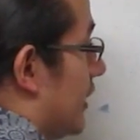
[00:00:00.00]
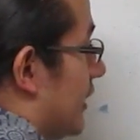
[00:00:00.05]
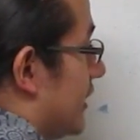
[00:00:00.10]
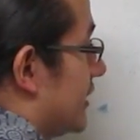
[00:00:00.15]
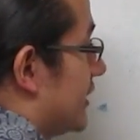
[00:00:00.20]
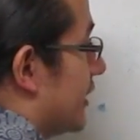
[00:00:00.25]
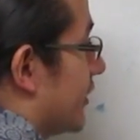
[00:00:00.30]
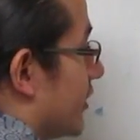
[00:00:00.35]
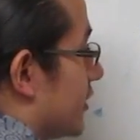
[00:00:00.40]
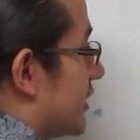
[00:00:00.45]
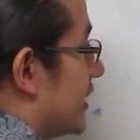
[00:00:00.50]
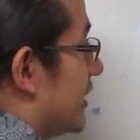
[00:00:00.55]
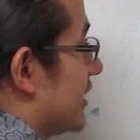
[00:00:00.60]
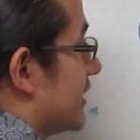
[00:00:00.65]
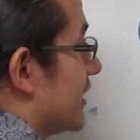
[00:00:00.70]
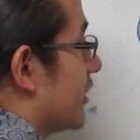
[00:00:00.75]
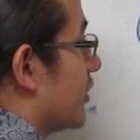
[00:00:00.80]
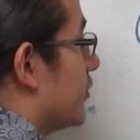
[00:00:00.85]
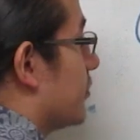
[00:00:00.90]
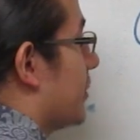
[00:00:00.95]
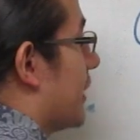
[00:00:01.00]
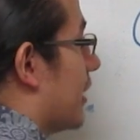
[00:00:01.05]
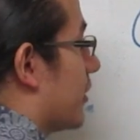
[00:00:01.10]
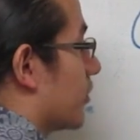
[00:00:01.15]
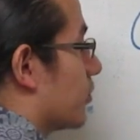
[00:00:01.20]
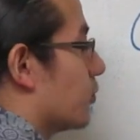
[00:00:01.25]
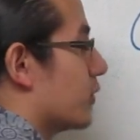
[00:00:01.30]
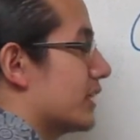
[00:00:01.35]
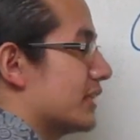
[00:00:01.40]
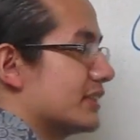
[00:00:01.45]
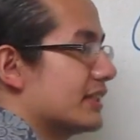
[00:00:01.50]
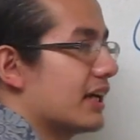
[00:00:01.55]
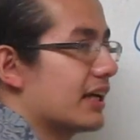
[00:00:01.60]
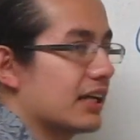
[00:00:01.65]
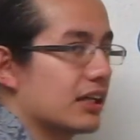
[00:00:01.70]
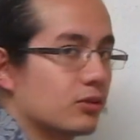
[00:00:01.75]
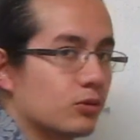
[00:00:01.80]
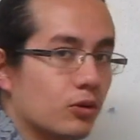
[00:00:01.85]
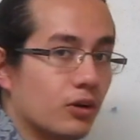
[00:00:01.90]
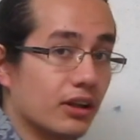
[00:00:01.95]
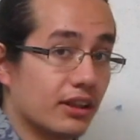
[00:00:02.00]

0 to the 0 power, what does that equal?